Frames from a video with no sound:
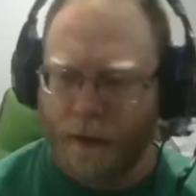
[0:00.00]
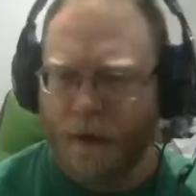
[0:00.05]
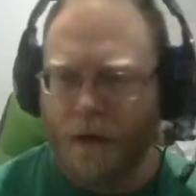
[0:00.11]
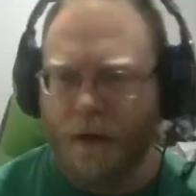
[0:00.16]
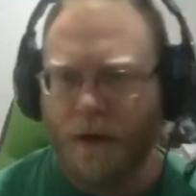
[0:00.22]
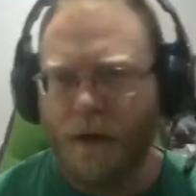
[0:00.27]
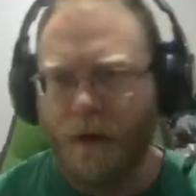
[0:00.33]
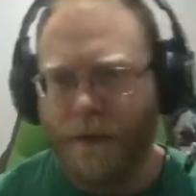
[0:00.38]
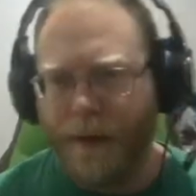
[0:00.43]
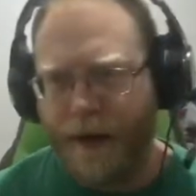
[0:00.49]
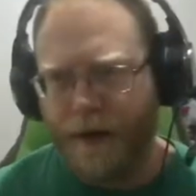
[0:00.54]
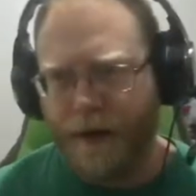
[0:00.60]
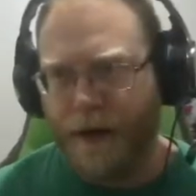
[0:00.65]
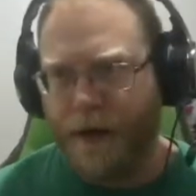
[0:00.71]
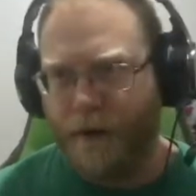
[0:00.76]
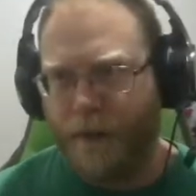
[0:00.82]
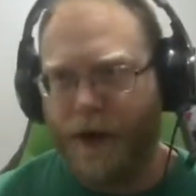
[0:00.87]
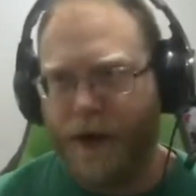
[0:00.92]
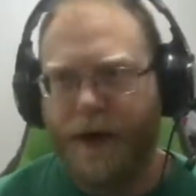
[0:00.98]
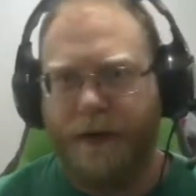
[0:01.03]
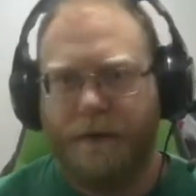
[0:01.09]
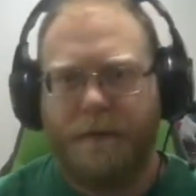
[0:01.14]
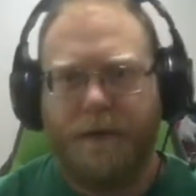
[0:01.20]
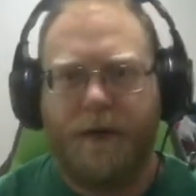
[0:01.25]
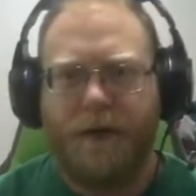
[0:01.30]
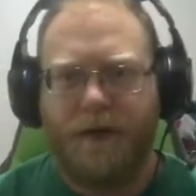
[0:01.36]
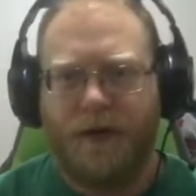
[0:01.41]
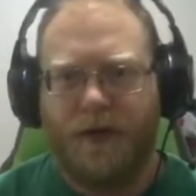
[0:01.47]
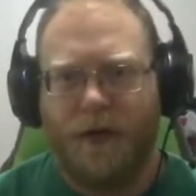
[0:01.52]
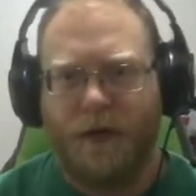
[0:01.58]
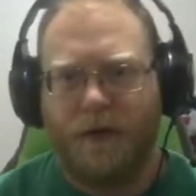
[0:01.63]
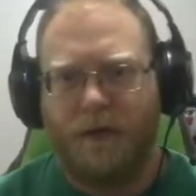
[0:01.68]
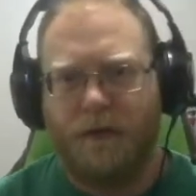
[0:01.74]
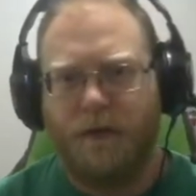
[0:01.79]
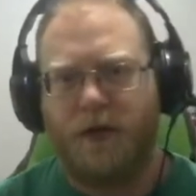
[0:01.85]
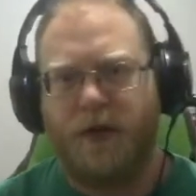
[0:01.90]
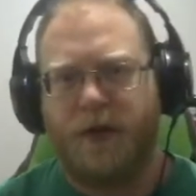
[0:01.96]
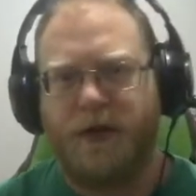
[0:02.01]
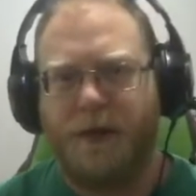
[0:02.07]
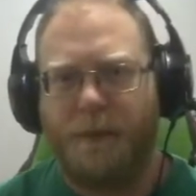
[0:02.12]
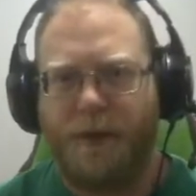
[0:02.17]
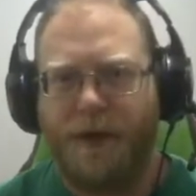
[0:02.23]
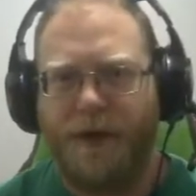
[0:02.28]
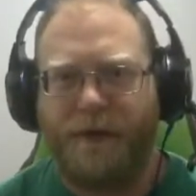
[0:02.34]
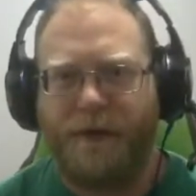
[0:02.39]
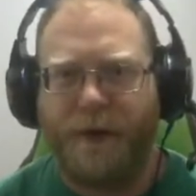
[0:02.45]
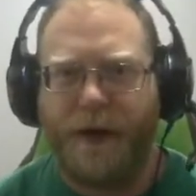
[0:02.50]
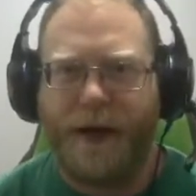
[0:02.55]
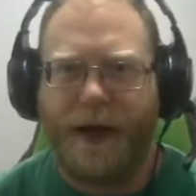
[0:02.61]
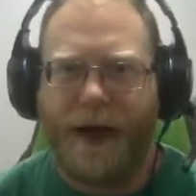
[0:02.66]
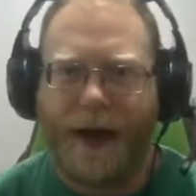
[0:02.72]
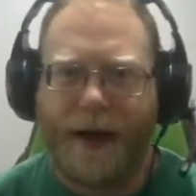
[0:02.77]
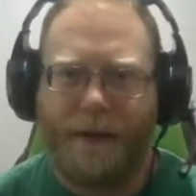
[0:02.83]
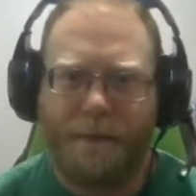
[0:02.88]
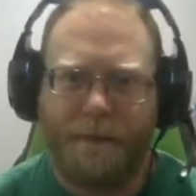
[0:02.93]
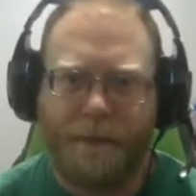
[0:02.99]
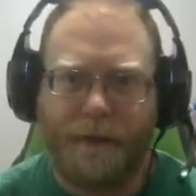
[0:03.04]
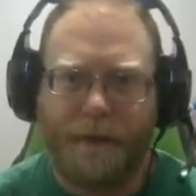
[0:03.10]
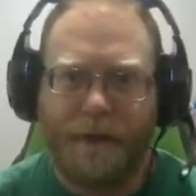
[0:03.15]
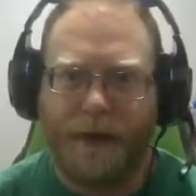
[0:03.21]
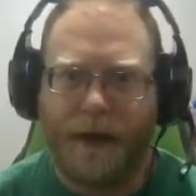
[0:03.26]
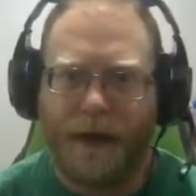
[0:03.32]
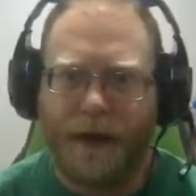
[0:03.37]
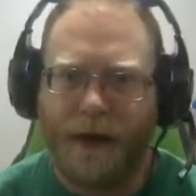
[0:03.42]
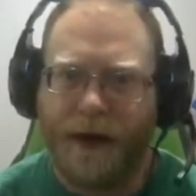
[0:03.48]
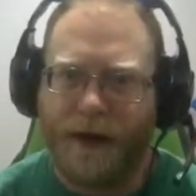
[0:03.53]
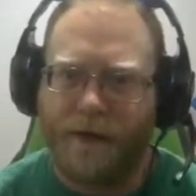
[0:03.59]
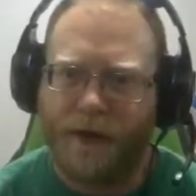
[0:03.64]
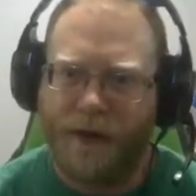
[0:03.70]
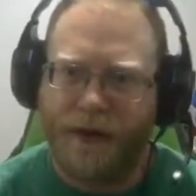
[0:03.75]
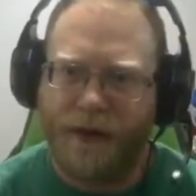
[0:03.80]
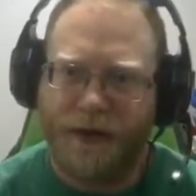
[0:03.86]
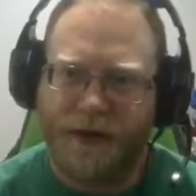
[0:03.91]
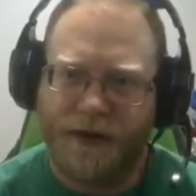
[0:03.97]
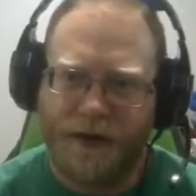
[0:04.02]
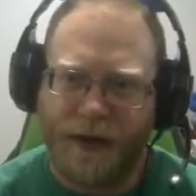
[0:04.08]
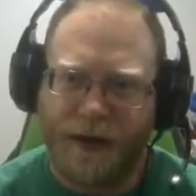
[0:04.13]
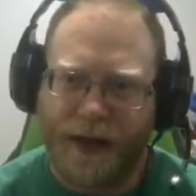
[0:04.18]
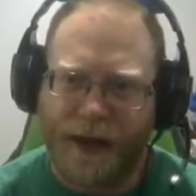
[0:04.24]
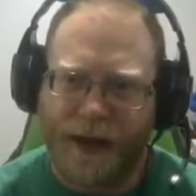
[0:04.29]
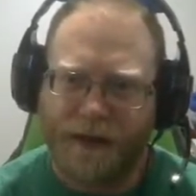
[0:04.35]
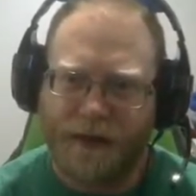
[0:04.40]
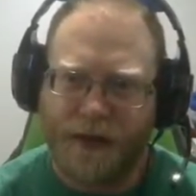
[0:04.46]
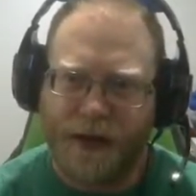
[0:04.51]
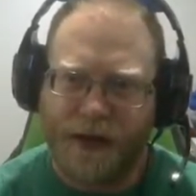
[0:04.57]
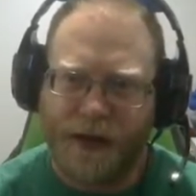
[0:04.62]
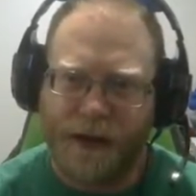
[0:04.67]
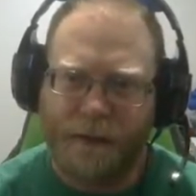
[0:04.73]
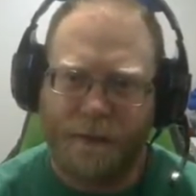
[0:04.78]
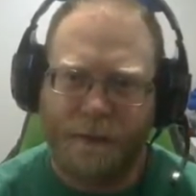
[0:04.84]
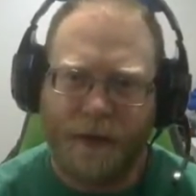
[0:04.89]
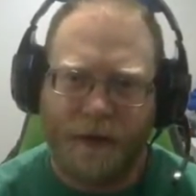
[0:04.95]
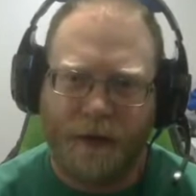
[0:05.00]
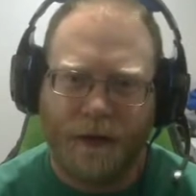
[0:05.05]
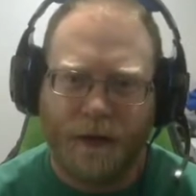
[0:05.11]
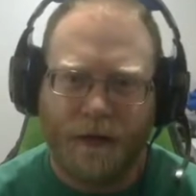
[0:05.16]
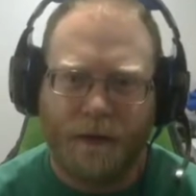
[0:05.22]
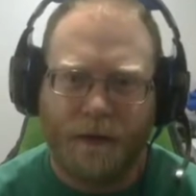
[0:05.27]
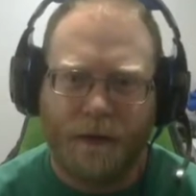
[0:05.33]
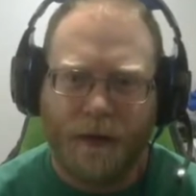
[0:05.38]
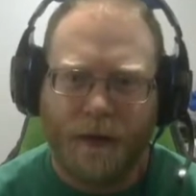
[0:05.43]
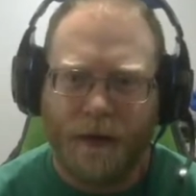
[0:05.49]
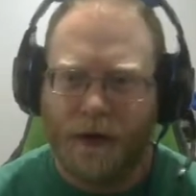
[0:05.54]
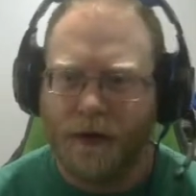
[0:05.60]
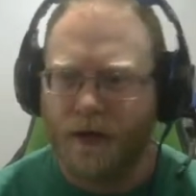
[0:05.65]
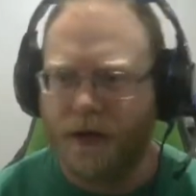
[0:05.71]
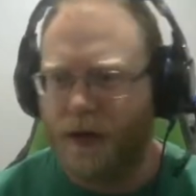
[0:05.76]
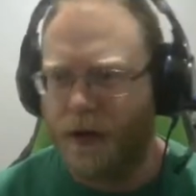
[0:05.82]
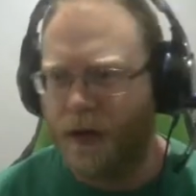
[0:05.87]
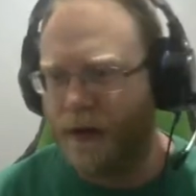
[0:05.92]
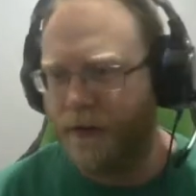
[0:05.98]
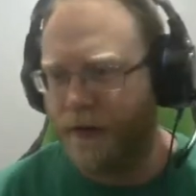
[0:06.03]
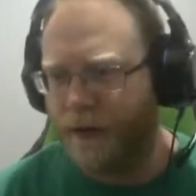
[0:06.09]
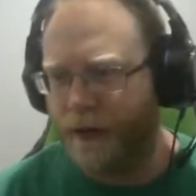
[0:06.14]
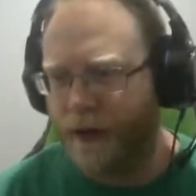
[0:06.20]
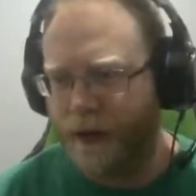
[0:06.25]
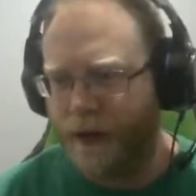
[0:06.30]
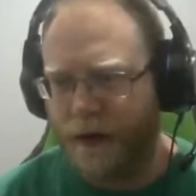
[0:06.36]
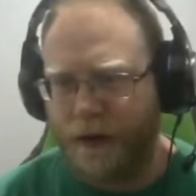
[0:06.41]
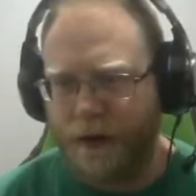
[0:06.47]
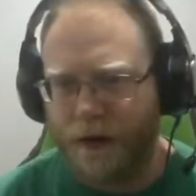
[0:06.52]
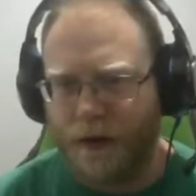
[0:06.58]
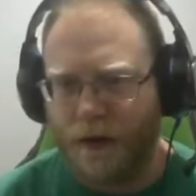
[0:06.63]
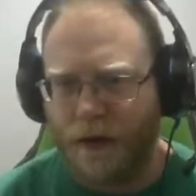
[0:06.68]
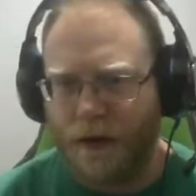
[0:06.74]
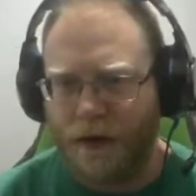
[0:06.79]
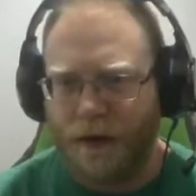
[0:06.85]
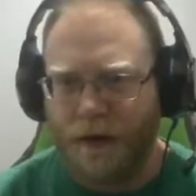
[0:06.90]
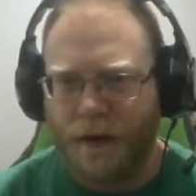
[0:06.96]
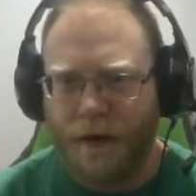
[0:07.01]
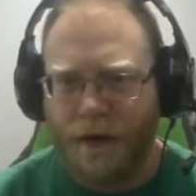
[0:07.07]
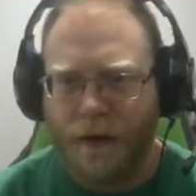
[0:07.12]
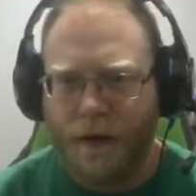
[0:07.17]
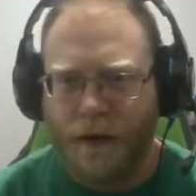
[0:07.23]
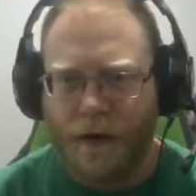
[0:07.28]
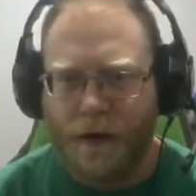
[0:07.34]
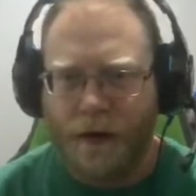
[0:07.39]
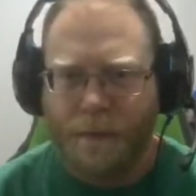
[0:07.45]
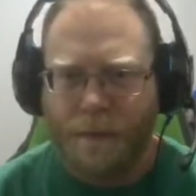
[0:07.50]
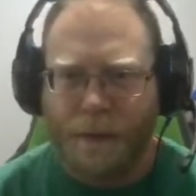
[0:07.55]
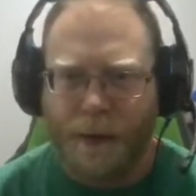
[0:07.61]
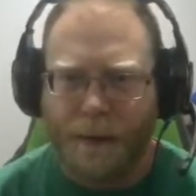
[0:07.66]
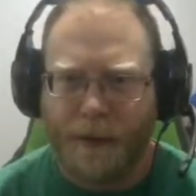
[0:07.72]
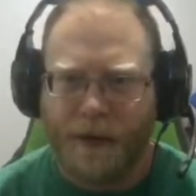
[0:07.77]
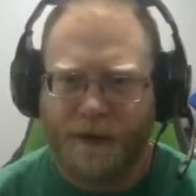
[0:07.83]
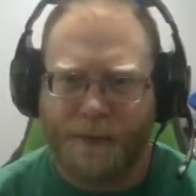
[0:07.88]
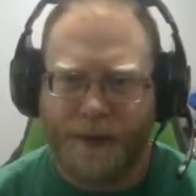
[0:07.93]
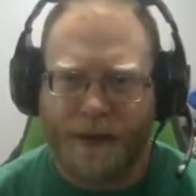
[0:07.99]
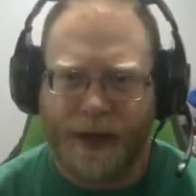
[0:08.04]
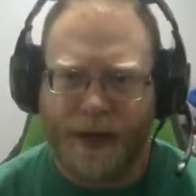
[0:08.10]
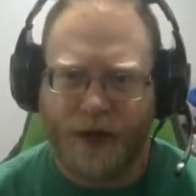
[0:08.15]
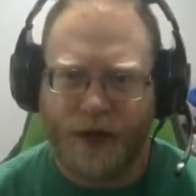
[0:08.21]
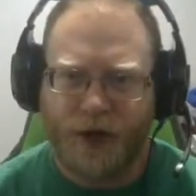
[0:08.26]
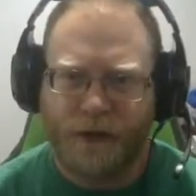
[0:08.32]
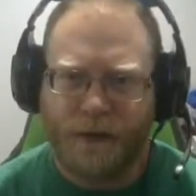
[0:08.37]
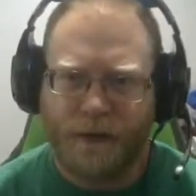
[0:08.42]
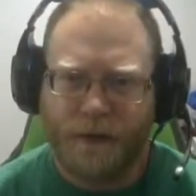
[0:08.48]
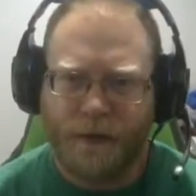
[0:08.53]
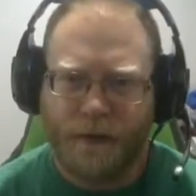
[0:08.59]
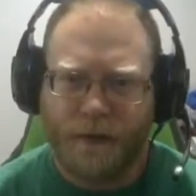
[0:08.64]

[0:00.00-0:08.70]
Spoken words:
All right, and we're in. So just a brief recap. I covered this the last time. You start off in like a little bubble of protection.